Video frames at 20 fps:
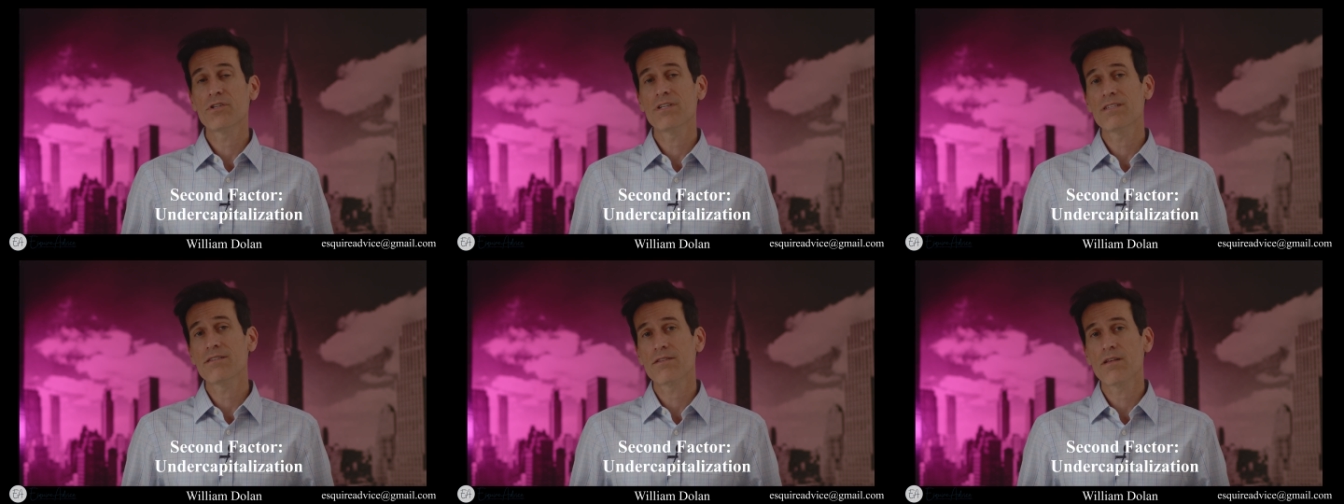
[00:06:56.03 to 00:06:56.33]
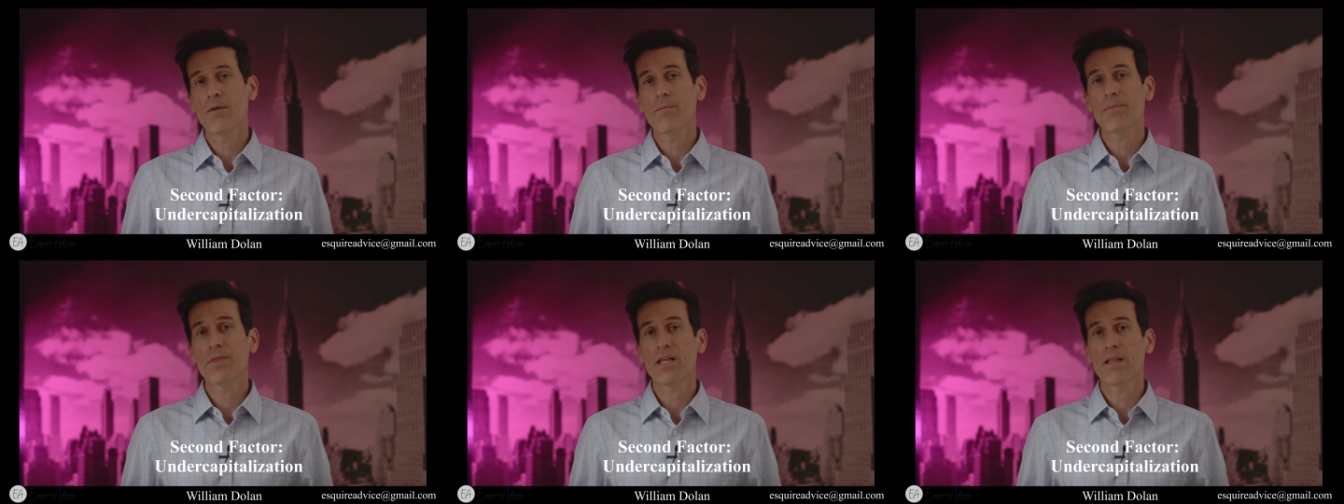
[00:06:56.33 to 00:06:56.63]
is
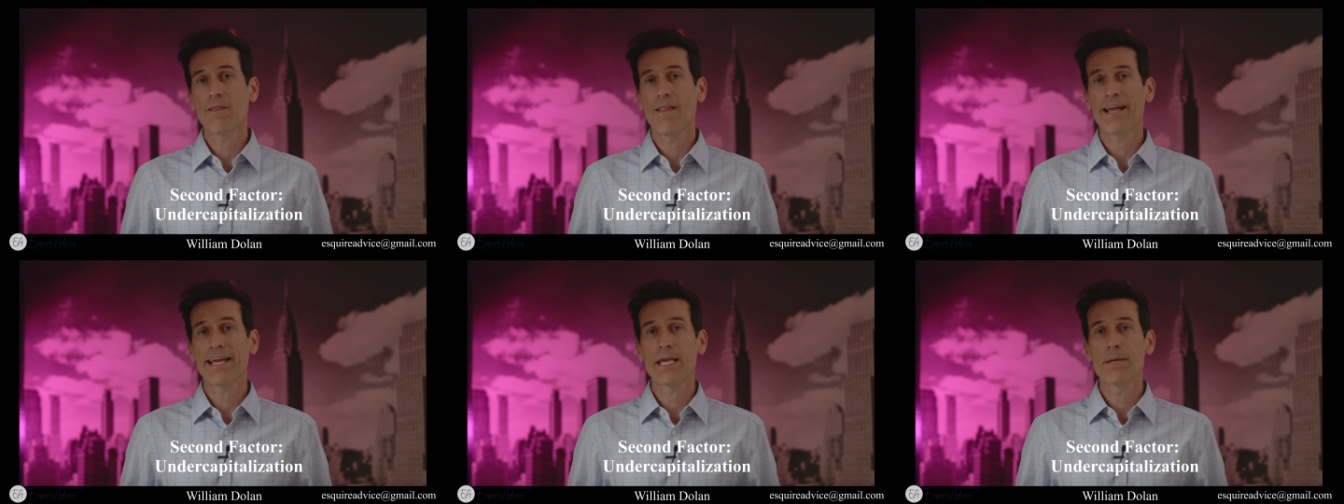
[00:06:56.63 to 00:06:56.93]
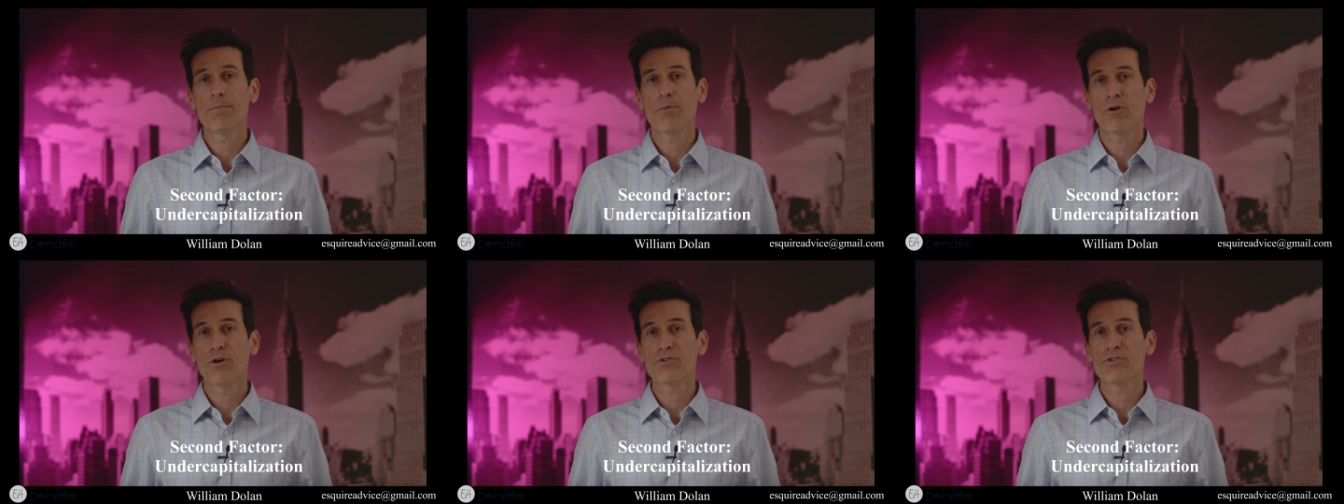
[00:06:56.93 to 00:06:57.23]
something like a
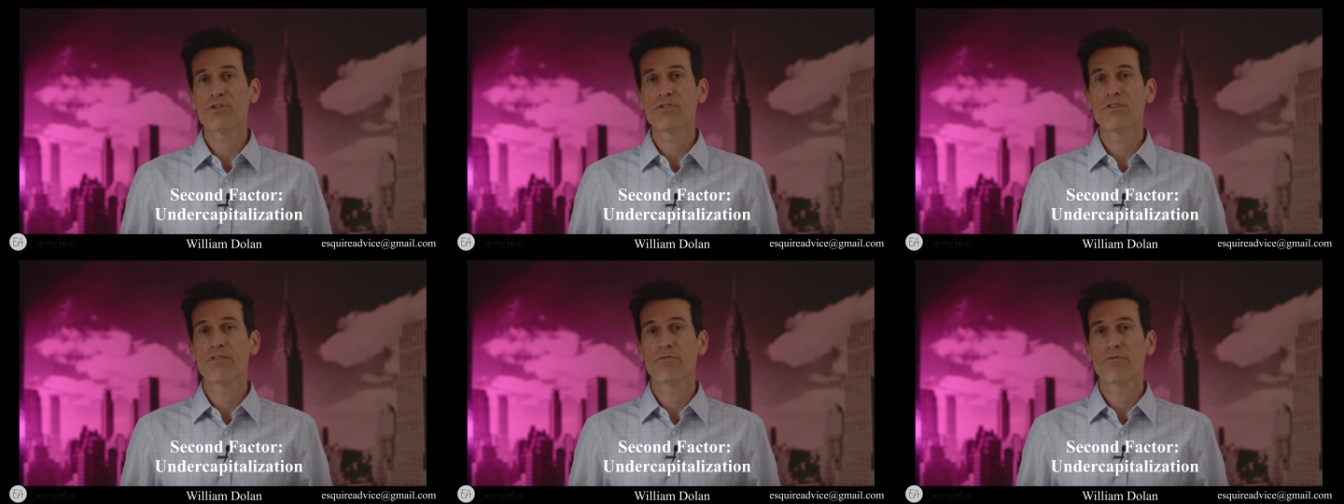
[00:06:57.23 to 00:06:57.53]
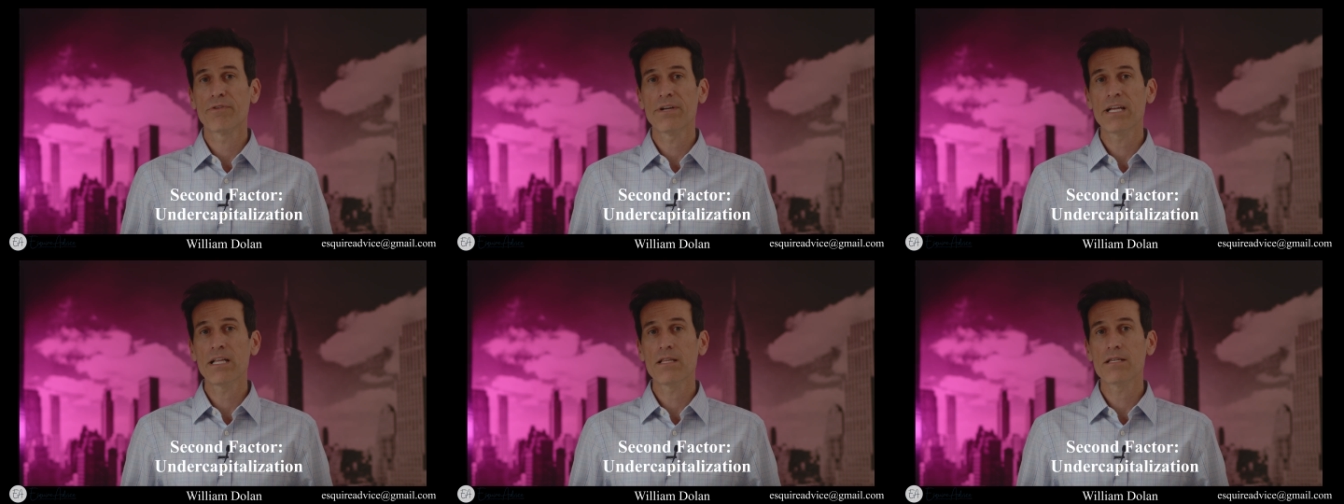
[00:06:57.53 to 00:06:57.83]
purchase of
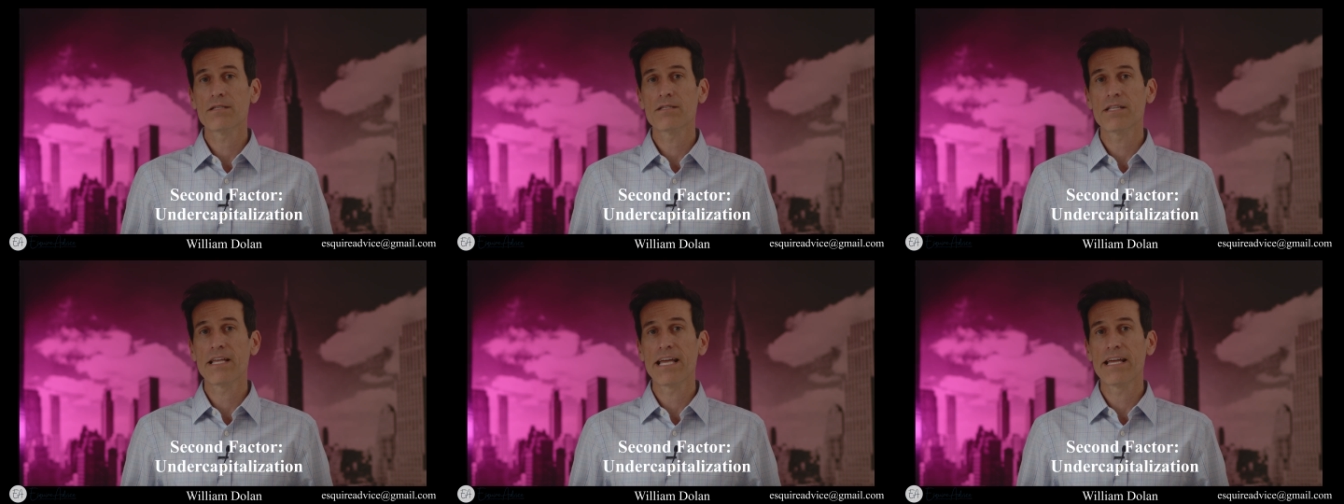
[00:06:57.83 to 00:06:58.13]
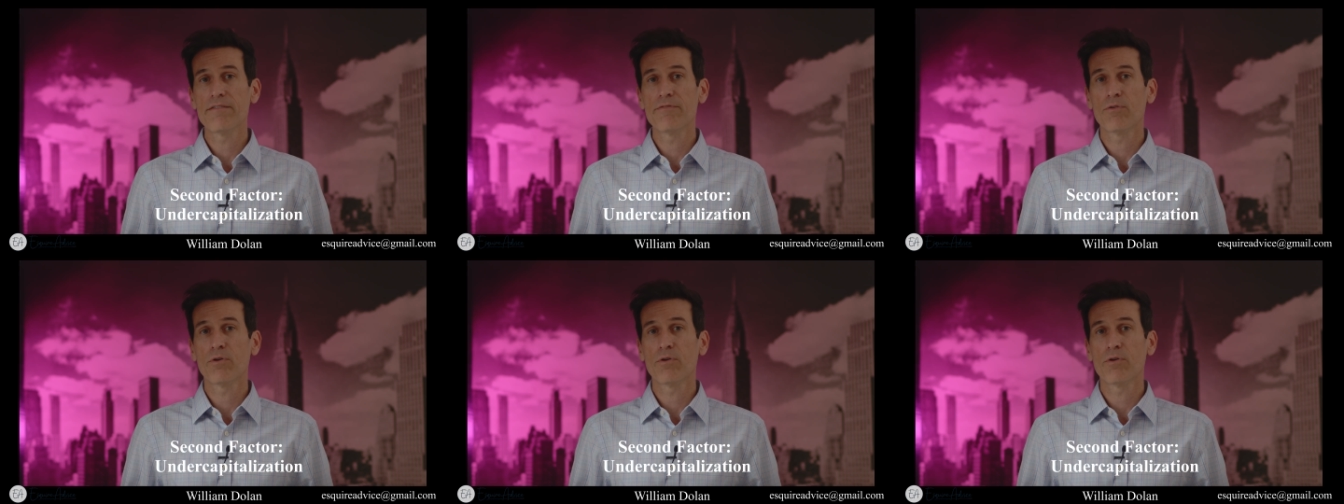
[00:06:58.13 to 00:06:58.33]
real estate